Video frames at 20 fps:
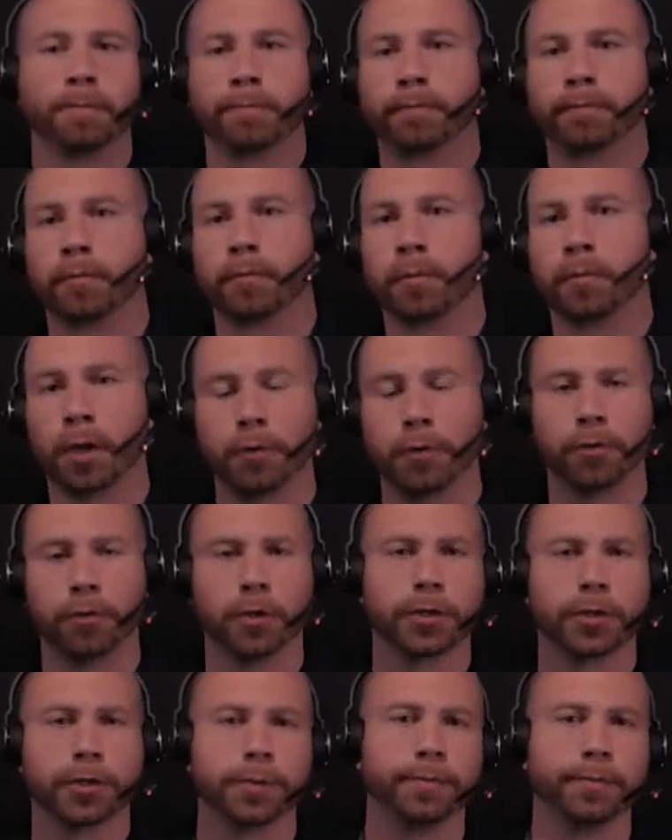Hey
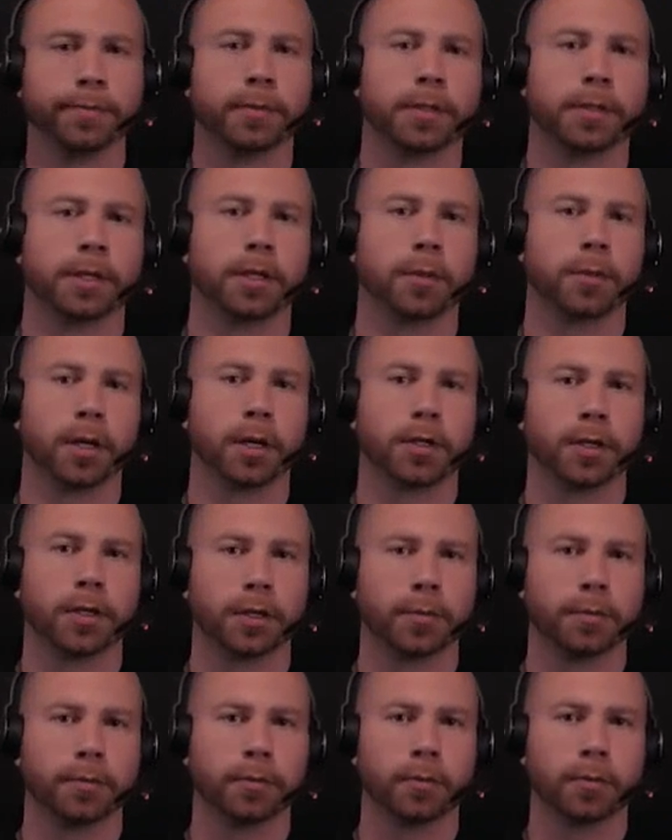folks, Tim
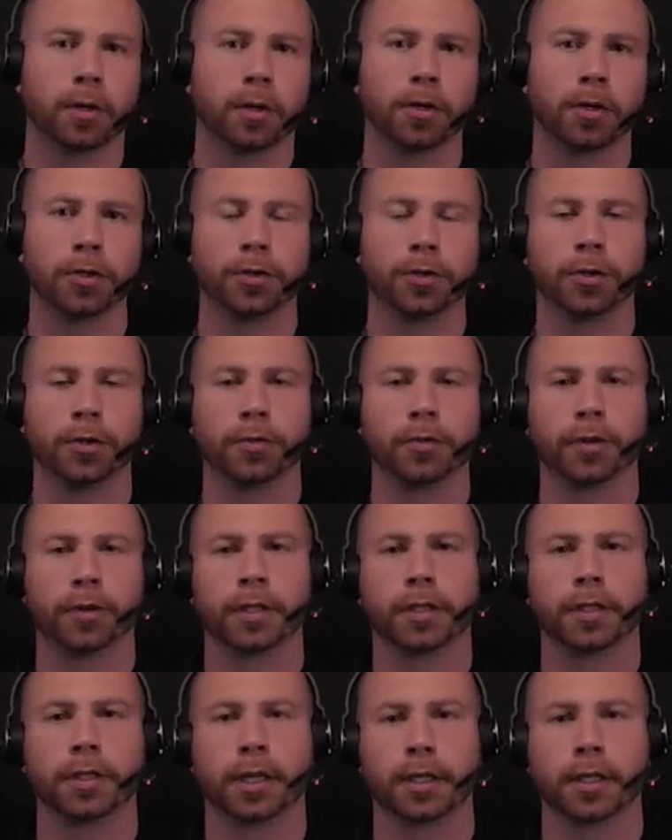Lysing, R2 Unified
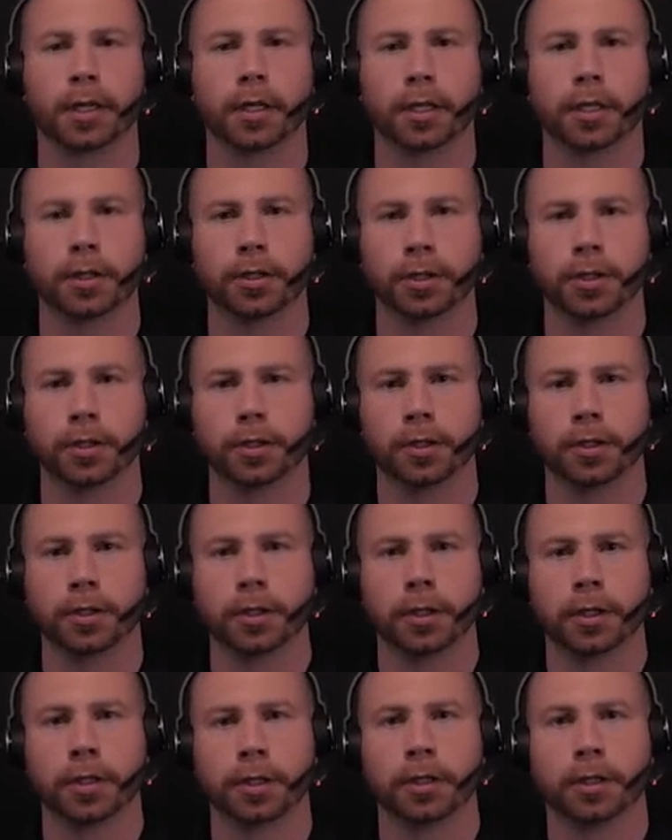Technologies,
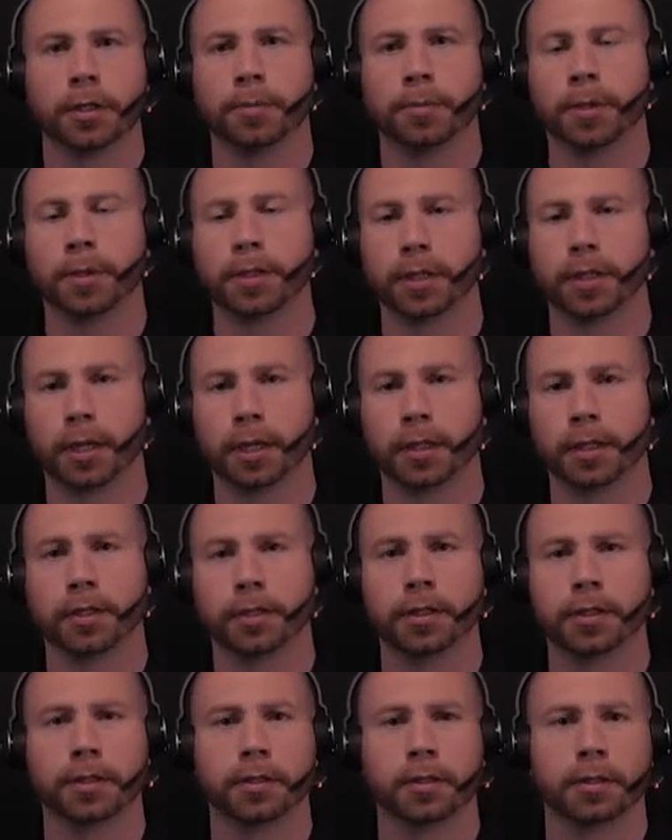based out of
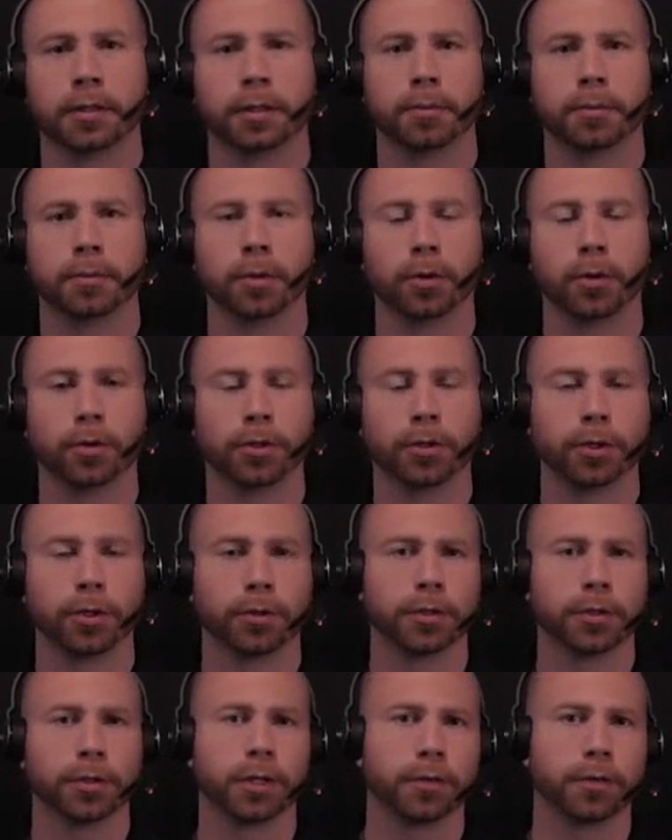Boca
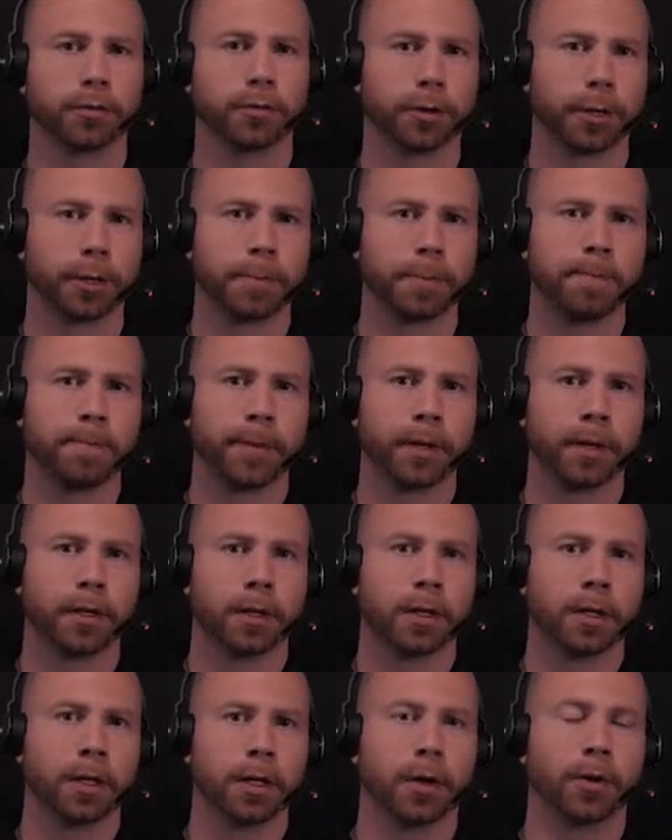Raton, South Florida.
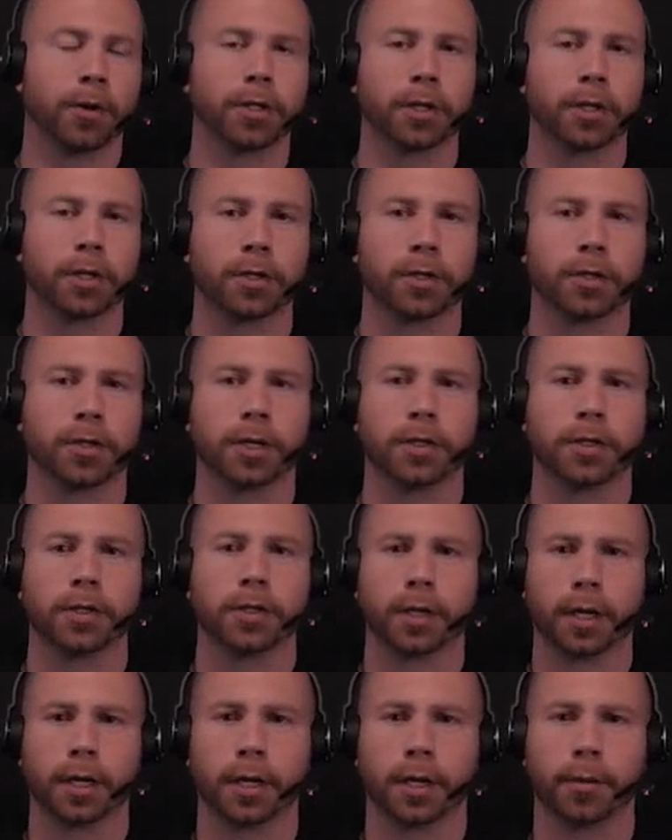I want to talk to you guys
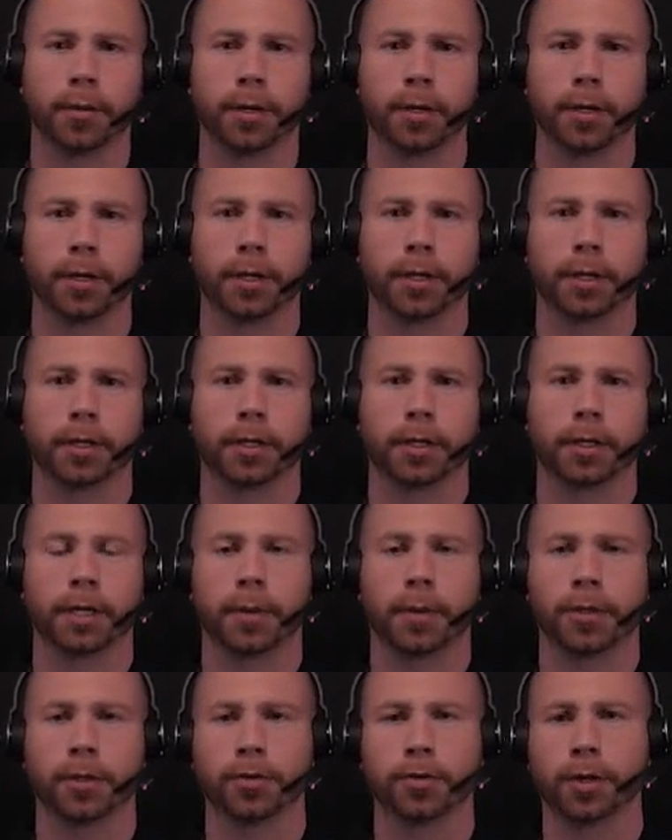today about a
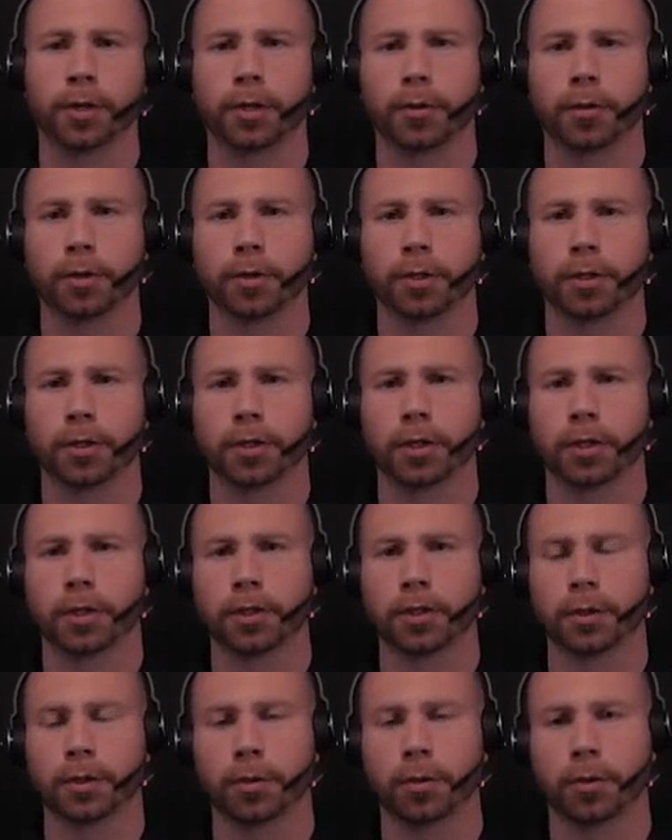common trend that we're
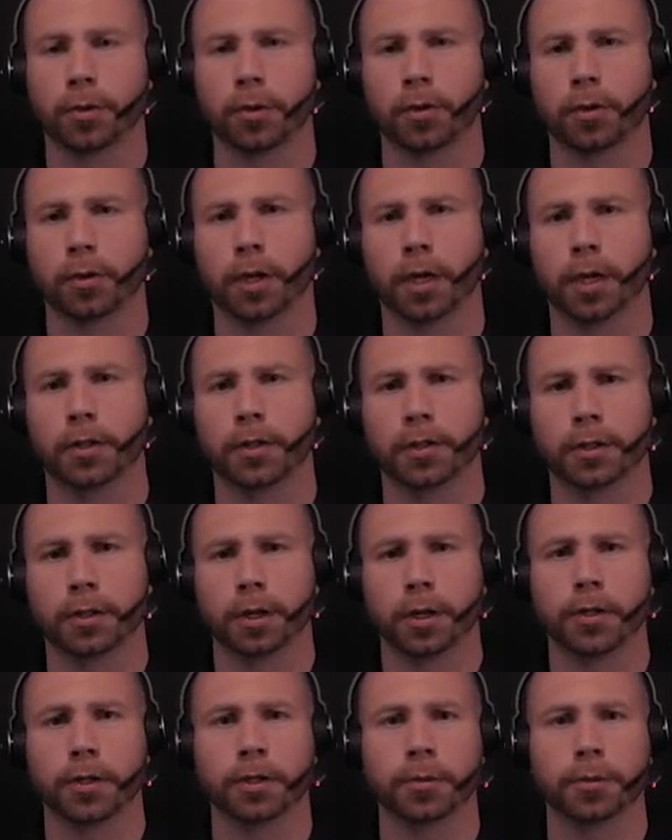discussing with our clients and
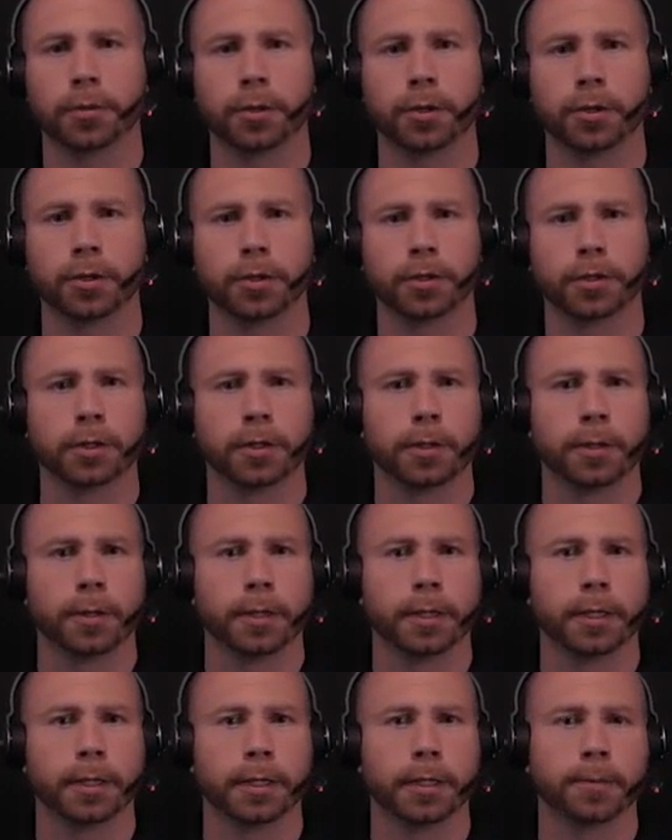customers
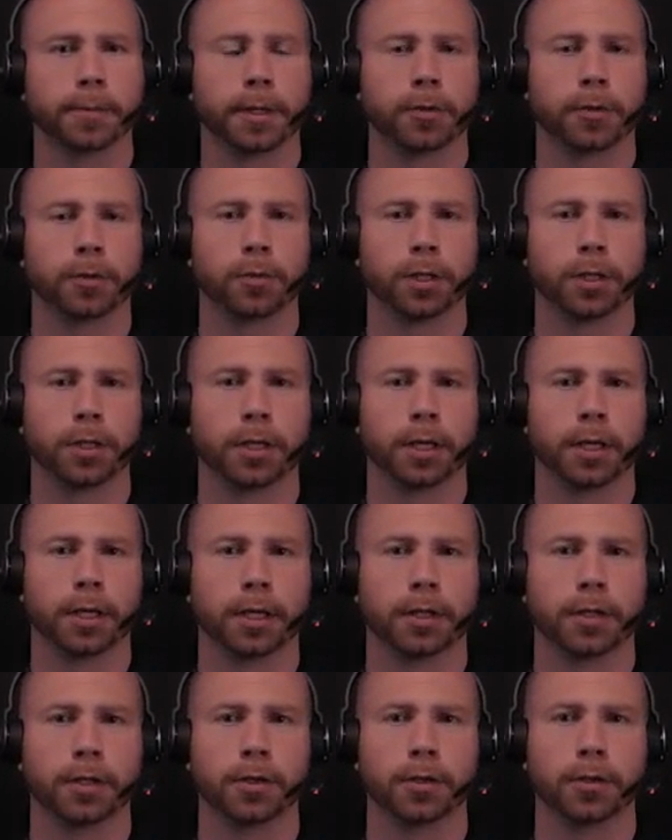as we get
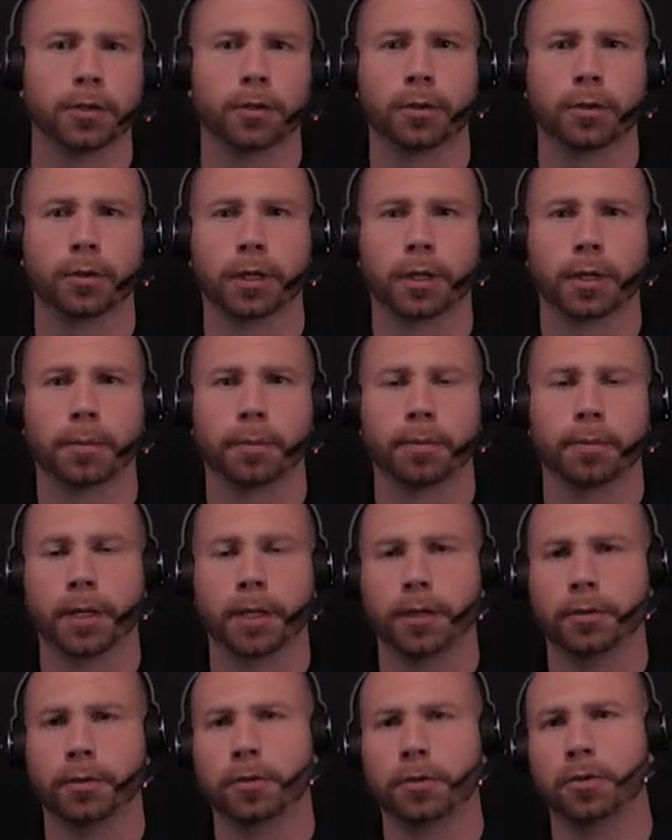into
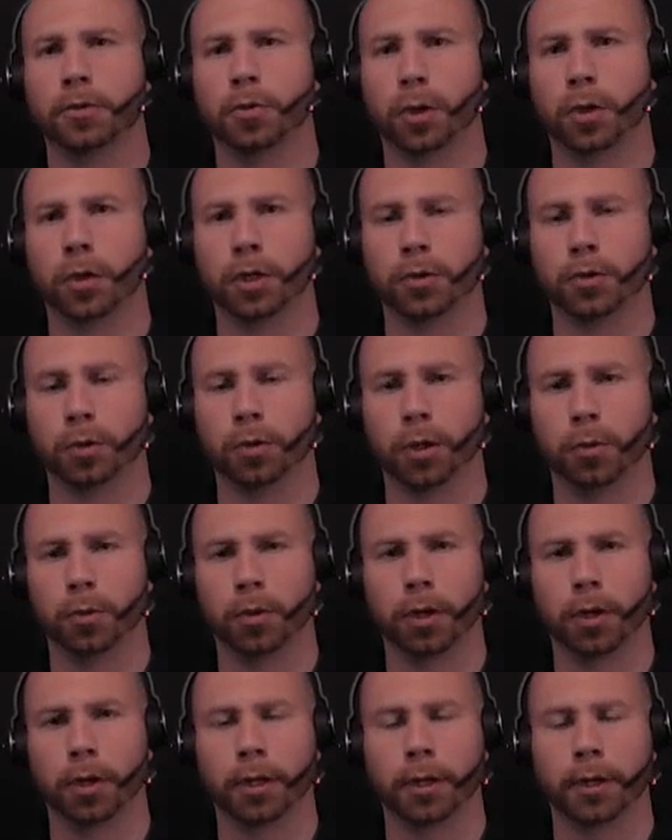
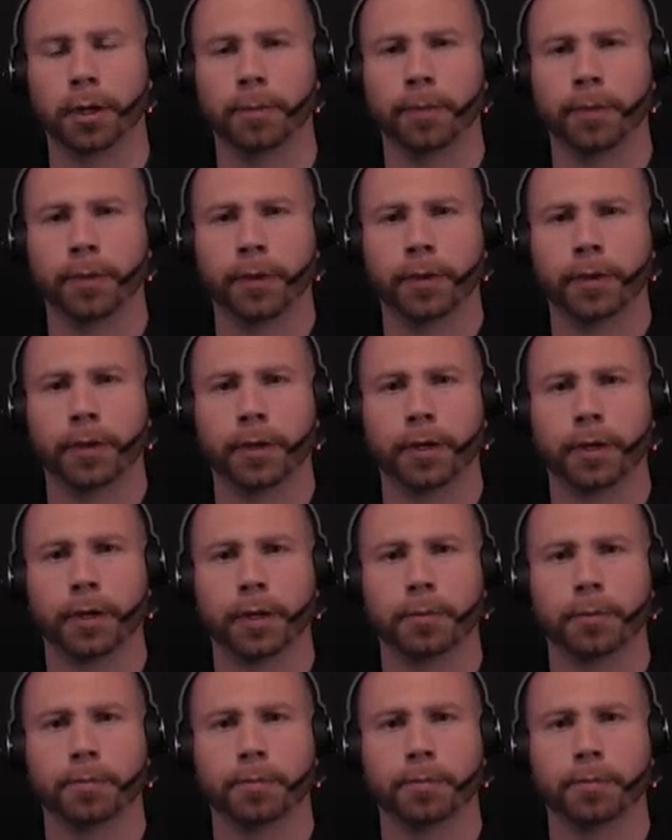mid-2021 and um,